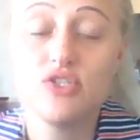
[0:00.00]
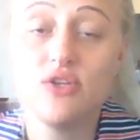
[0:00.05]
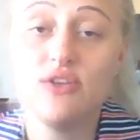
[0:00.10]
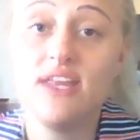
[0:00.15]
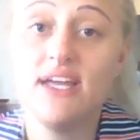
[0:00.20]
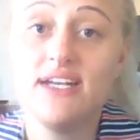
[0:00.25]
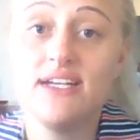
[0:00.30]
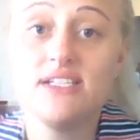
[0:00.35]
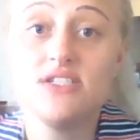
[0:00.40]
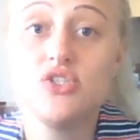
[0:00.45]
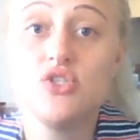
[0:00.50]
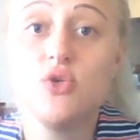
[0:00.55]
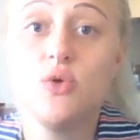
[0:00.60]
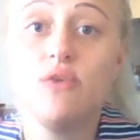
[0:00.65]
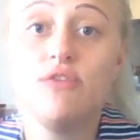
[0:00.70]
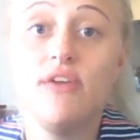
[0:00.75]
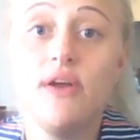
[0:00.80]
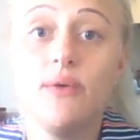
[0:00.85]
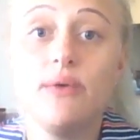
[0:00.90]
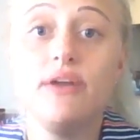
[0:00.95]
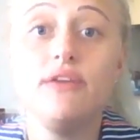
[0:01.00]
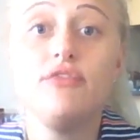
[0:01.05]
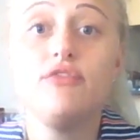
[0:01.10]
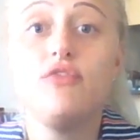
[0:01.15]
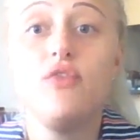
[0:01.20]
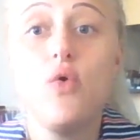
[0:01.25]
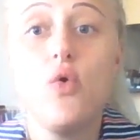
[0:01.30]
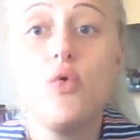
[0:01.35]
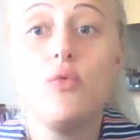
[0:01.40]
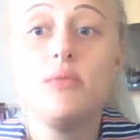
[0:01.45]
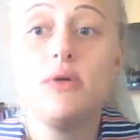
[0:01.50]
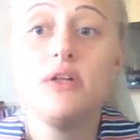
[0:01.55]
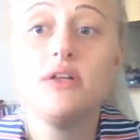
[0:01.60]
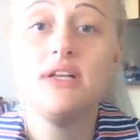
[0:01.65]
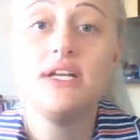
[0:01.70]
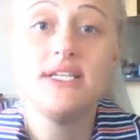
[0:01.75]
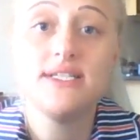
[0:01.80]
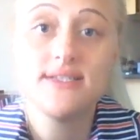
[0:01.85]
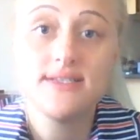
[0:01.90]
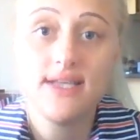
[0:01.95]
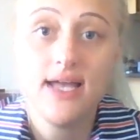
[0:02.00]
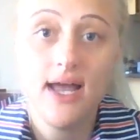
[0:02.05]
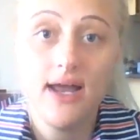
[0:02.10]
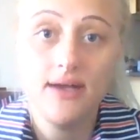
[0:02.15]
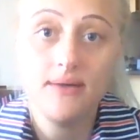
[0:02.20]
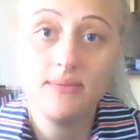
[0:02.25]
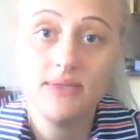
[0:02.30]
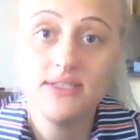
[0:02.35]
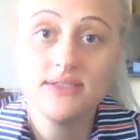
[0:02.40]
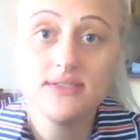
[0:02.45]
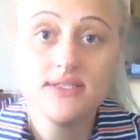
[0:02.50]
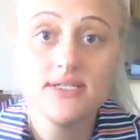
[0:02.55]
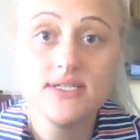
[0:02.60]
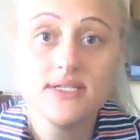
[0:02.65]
So that is your very formal assignment.